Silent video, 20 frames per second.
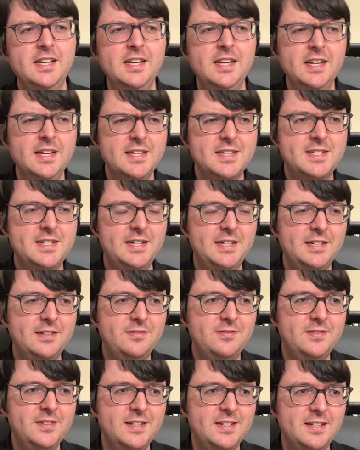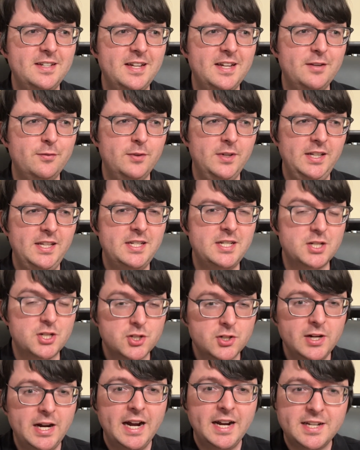stuff. It really
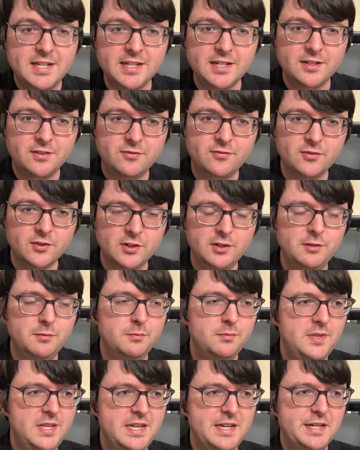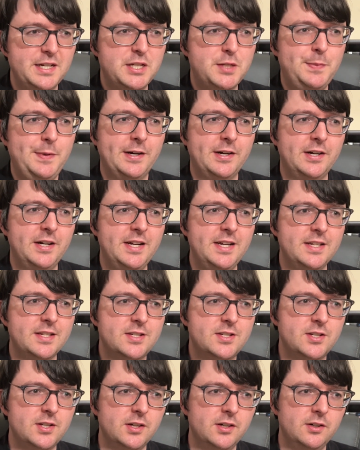detracted from the experience.
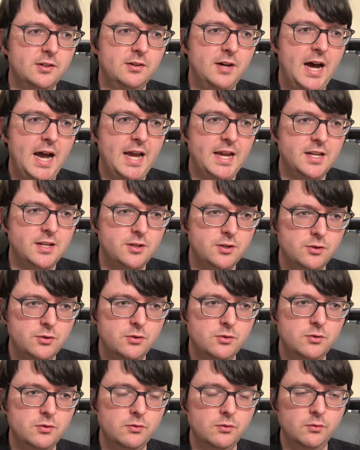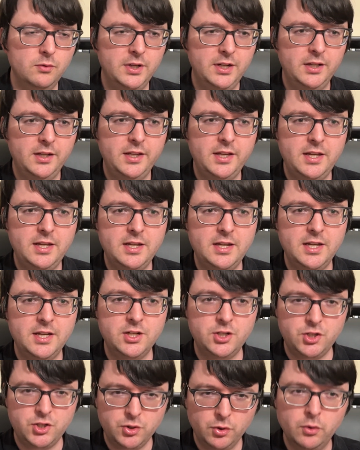So I do really
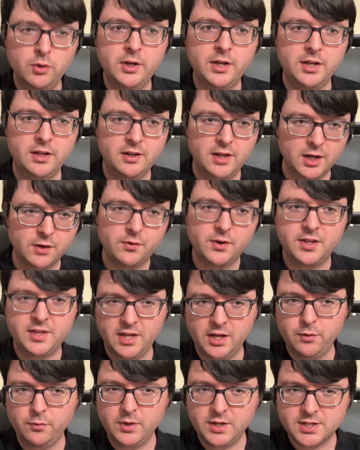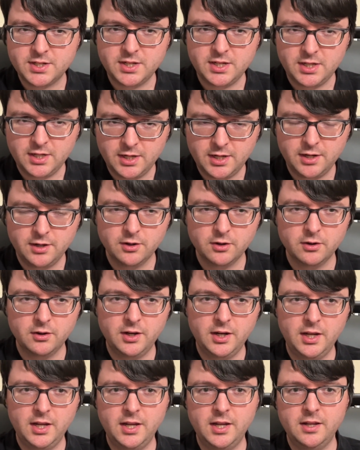enjoy everything we see here
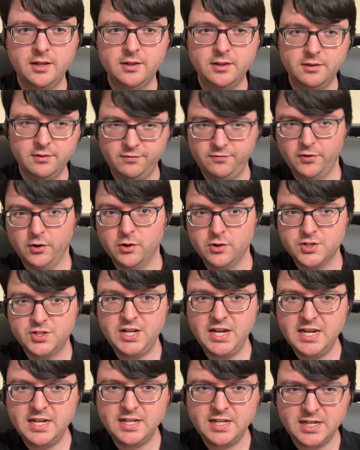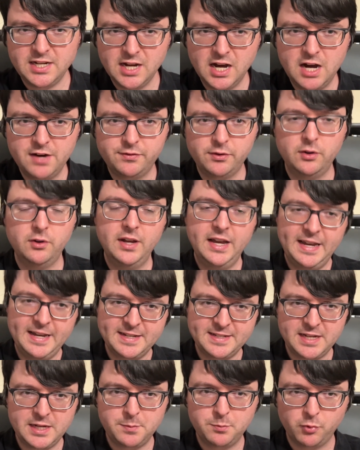in the first Indy novel as
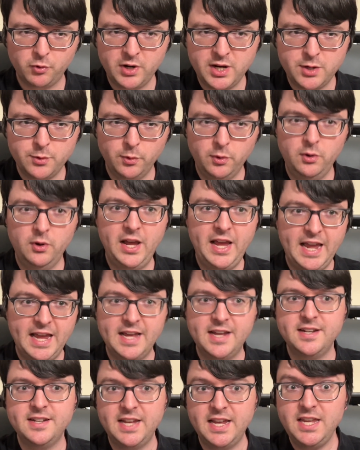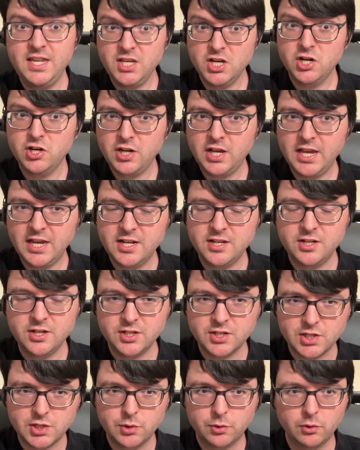a prequel and a young Indy
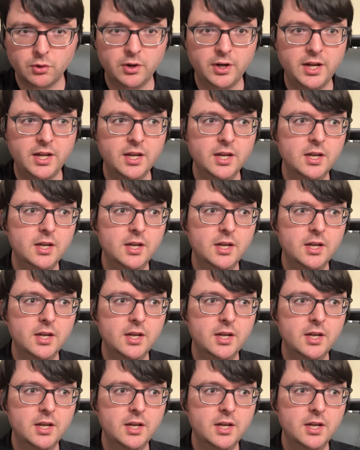story,